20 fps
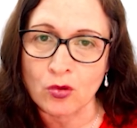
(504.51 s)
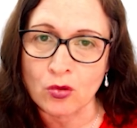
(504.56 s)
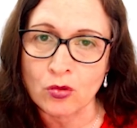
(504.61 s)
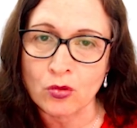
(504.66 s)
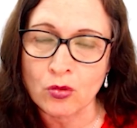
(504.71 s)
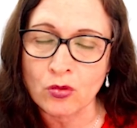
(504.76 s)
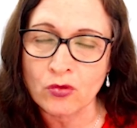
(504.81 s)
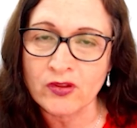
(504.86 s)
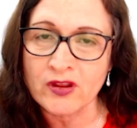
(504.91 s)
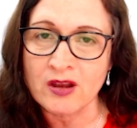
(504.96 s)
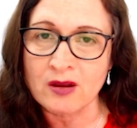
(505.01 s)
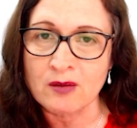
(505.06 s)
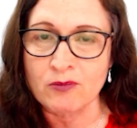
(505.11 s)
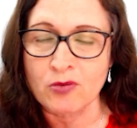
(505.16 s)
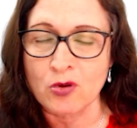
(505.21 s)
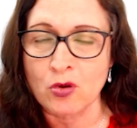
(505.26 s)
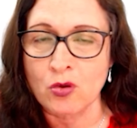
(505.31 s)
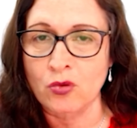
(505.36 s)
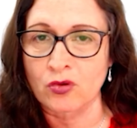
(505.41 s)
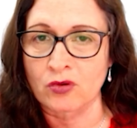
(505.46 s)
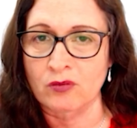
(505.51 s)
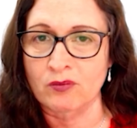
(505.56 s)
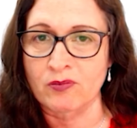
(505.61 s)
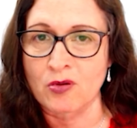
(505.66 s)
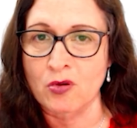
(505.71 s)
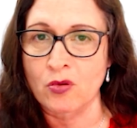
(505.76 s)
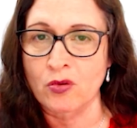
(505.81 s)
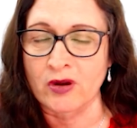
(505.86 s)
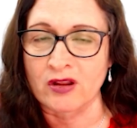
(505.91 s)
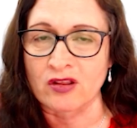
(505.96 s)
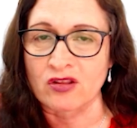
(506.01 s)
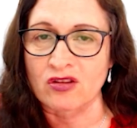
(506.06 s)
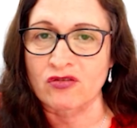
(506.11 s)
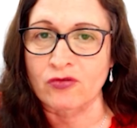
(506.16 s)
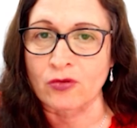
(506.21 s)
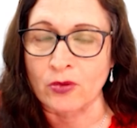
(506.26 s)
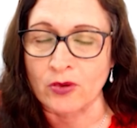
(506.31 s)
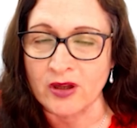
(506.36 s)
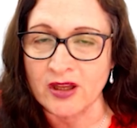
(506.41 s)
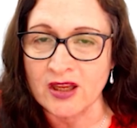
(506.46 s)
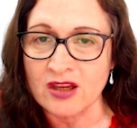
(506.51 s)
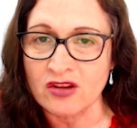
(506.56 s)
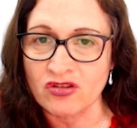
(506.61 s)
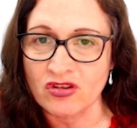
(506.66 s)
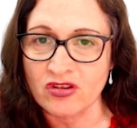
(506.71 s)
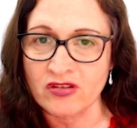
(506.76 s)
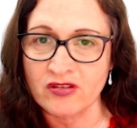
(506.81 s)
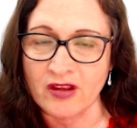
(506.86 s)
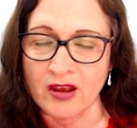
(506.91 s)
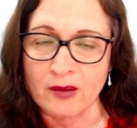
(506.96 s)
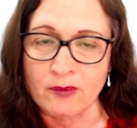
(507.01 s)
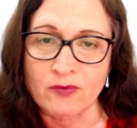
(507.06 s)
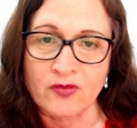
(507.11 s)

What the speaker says: all the important points for each step